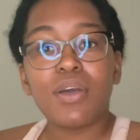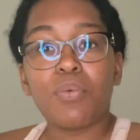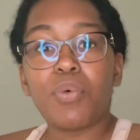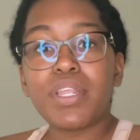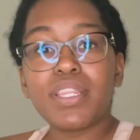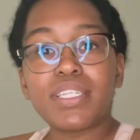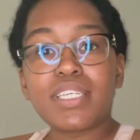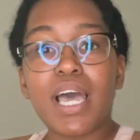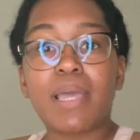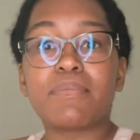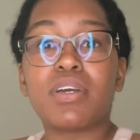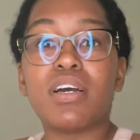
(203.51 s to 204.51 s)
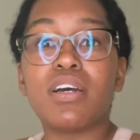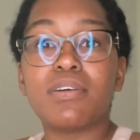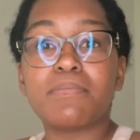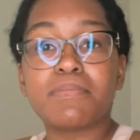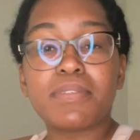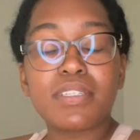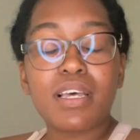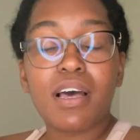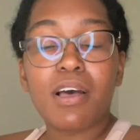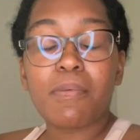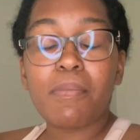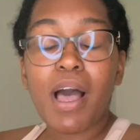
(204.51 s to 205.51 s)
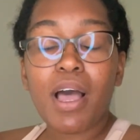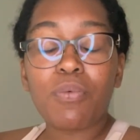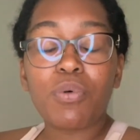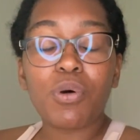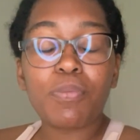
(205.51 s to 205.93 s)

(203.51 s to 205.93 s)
when the time comes, I will